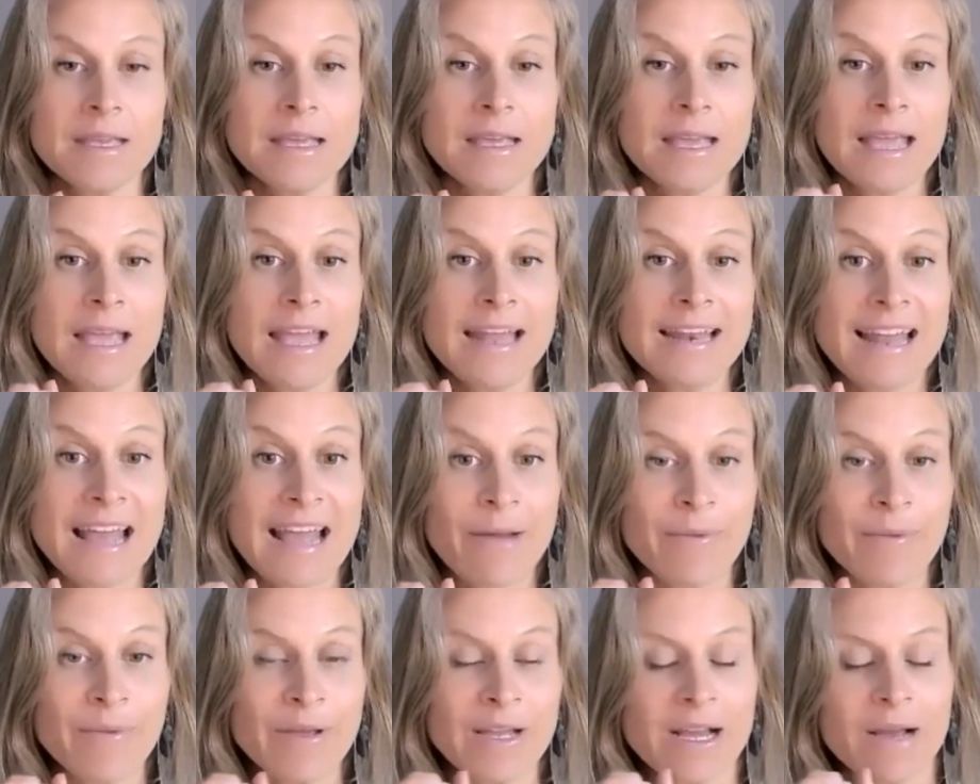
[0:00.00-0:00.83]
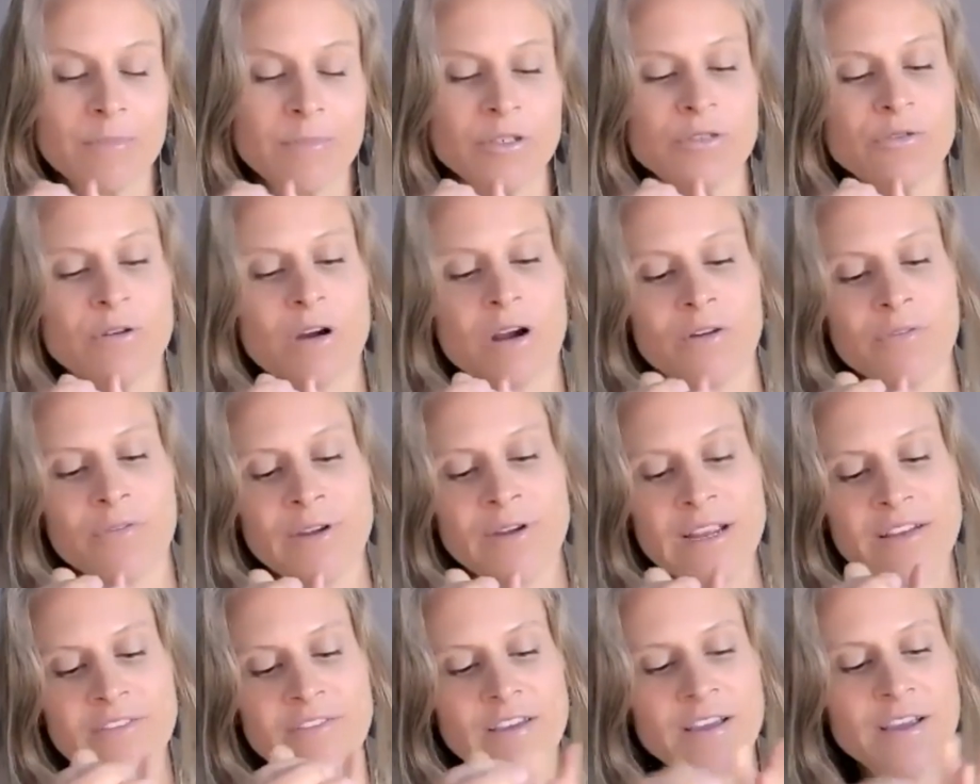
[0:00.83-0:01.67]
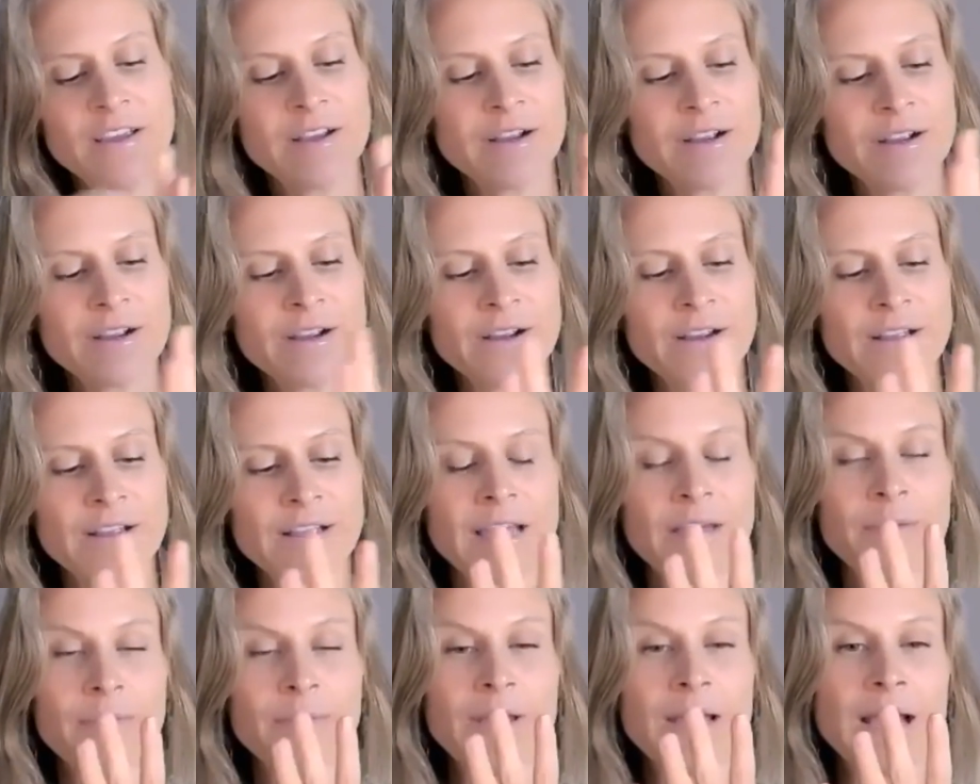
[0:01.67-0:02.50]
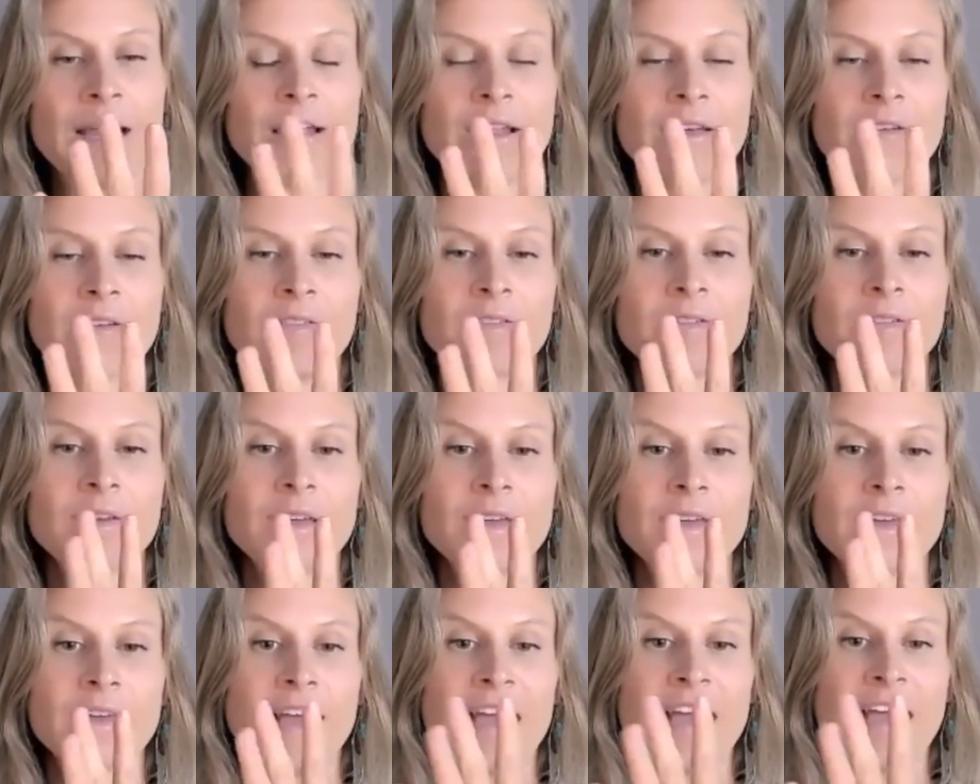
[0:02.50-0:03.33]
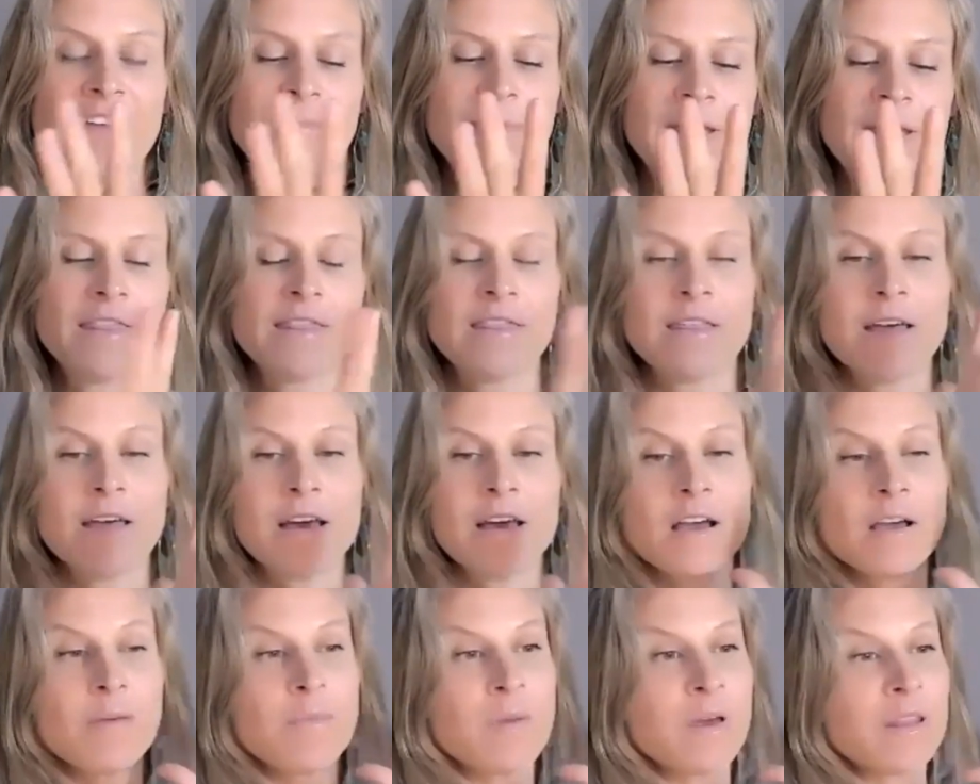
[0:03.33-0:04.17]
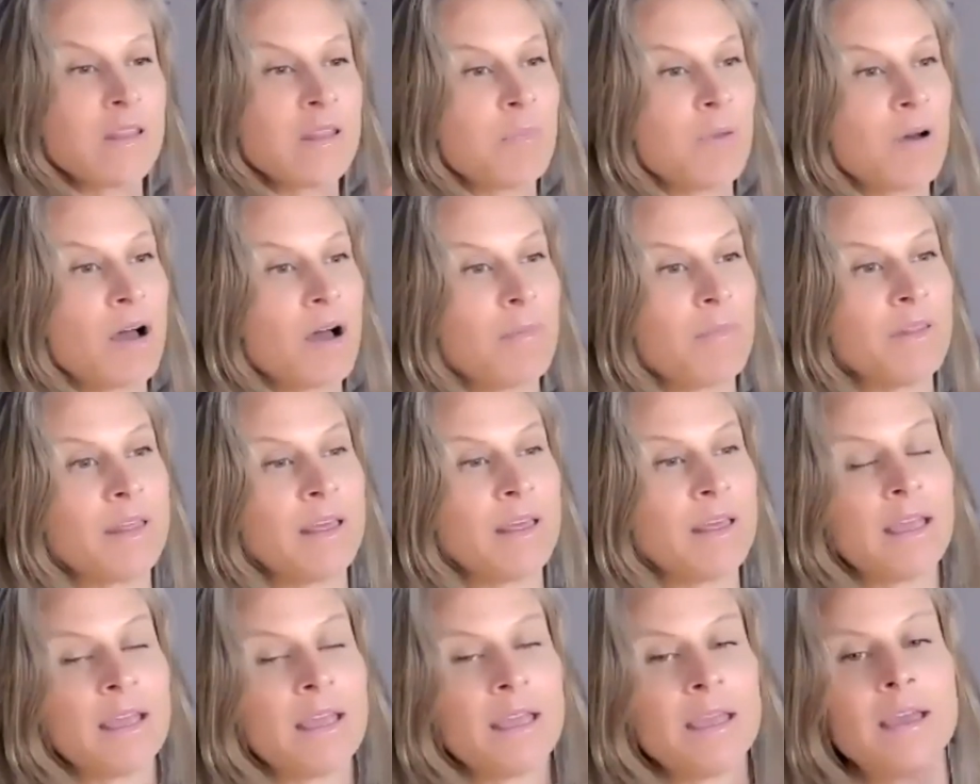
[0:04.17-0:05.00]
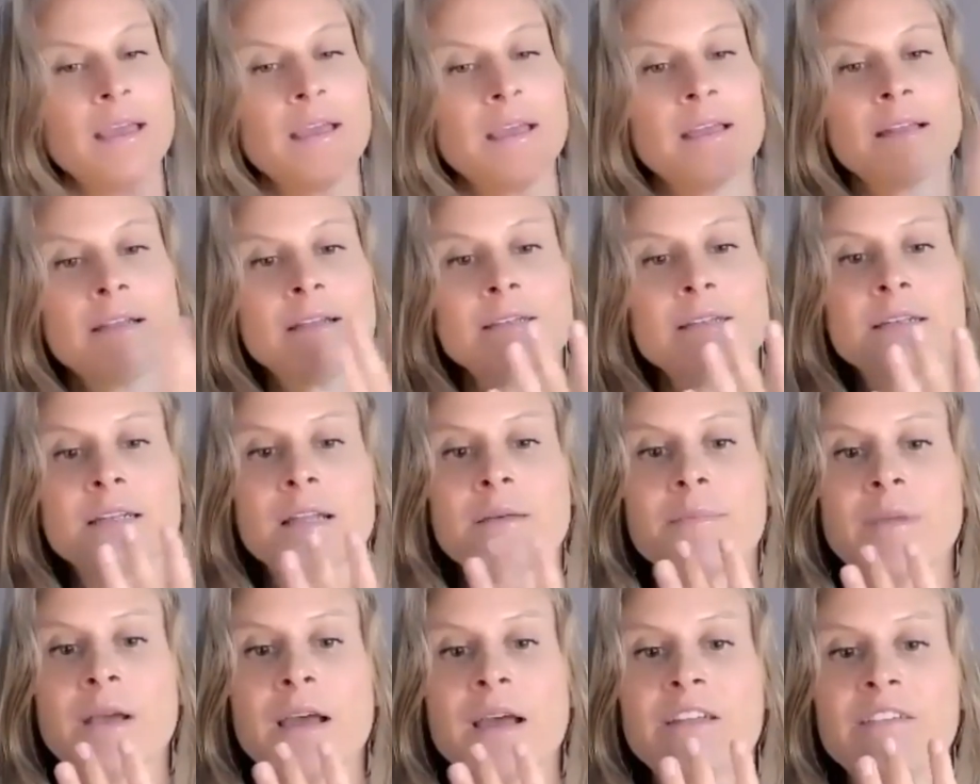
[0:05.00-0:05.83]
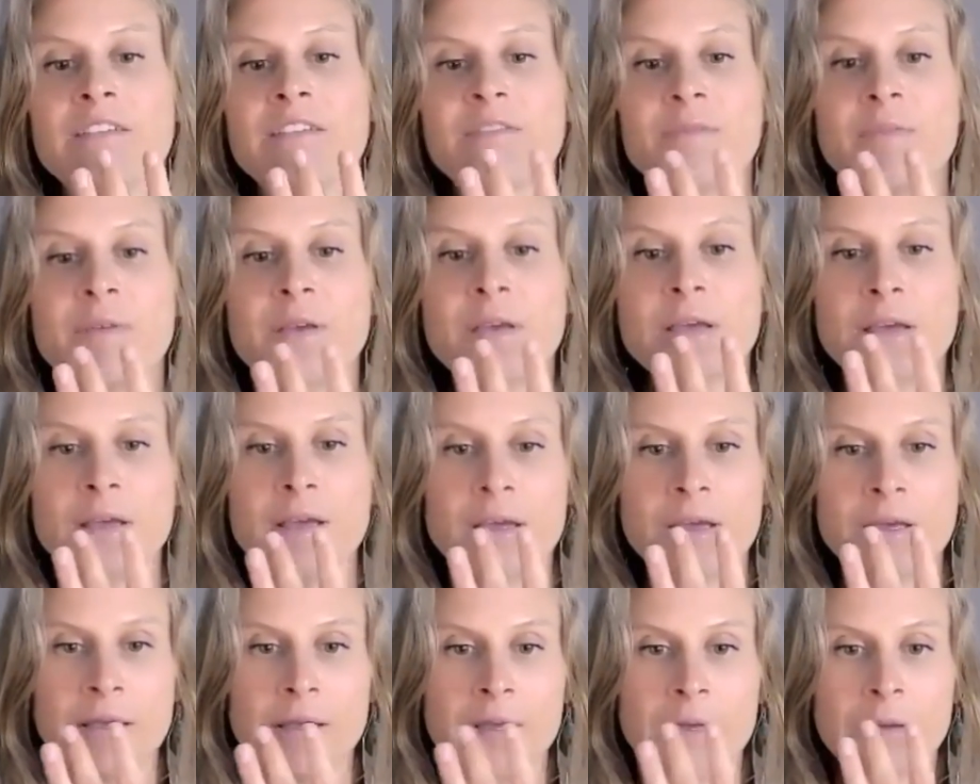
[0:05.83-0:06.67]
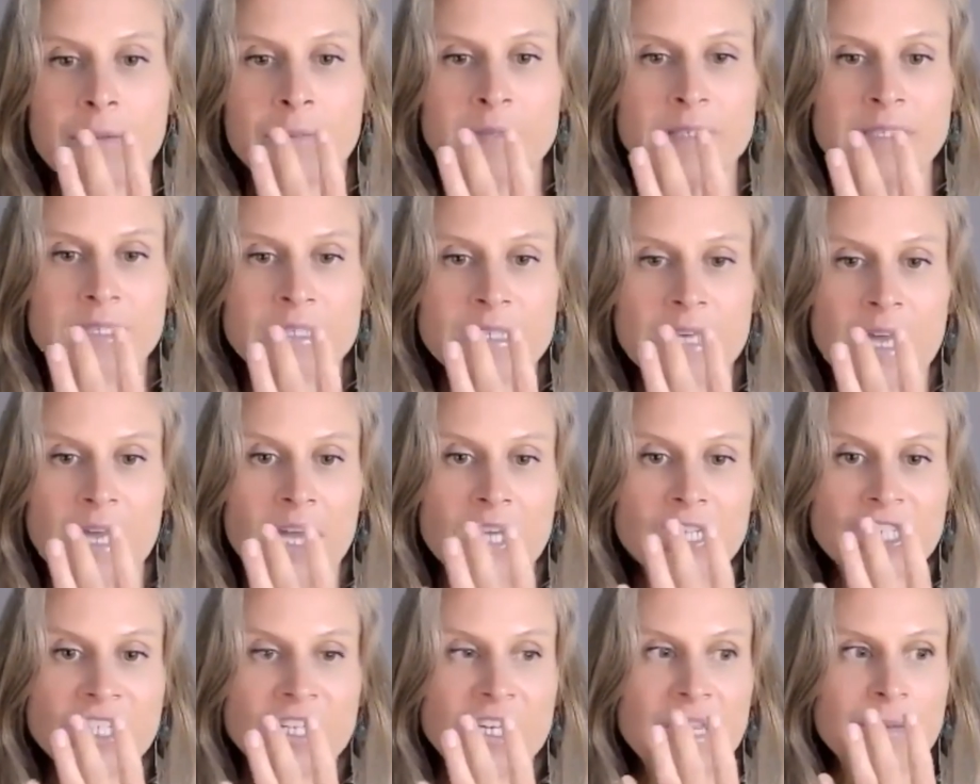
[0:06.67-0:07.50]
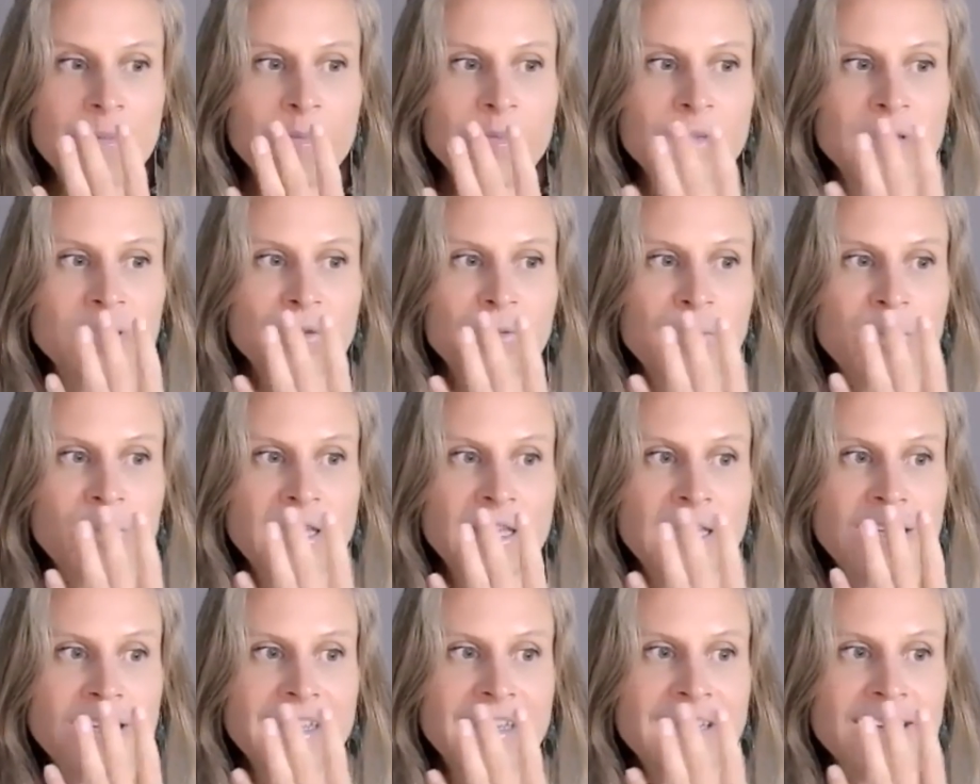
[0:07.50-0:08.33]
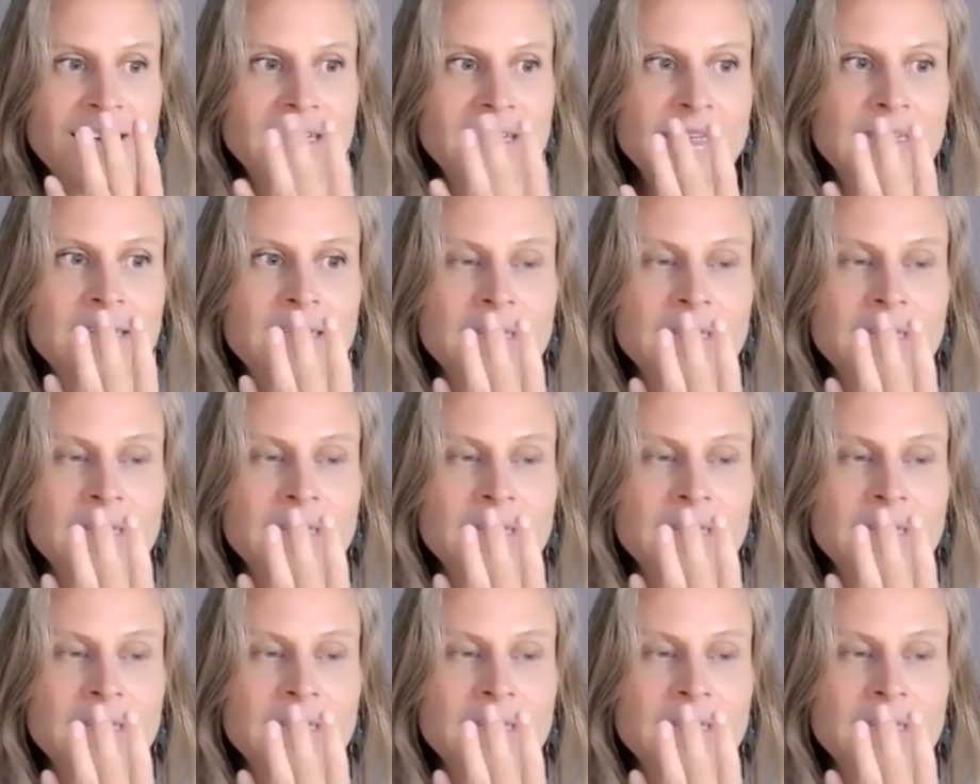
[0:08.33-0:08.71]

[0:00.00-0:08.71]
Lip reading: And now we come to our ring finger. Again, I have my thumb on the palm of the hand, and I'm kind of massaging in between